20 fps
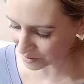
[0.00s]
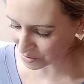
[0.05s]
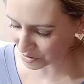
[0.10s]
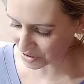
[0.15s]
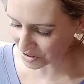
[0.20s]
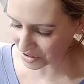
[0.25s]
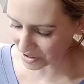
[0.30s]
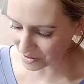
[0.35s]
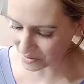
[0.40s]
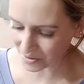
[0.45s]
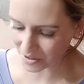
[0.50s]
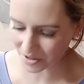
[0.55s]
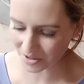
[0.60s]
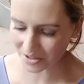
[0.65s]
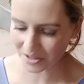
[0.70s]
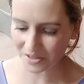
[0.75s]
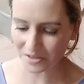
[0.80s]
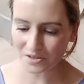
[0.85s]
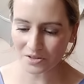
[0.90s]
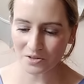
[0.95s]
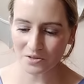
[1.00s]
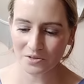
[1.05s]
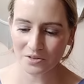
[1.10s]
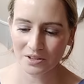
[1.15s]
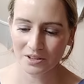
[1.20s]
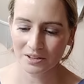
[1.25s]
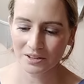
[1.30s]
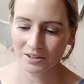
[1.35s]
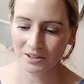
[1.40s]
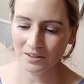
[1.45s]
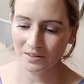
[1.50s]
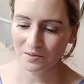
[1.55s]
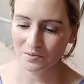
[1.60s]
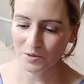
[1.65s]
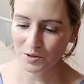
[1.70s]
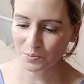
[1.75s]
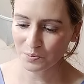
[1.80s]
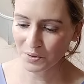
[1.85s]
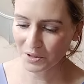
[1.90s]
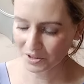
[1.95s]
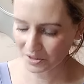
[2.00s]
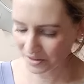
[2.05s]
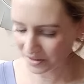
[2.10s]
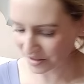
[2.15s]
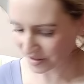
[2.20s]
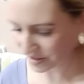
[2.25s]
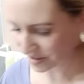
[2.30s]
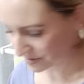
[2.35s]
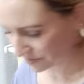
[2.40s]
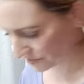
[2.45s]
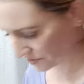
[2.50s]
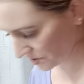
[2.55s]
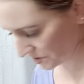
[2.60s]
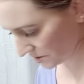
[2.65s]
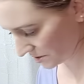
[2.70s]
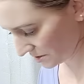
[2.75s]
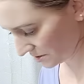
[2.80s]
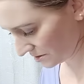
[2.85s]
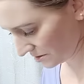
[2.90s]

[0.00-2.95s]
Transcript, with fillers: So okay, so I'm just peeling this off the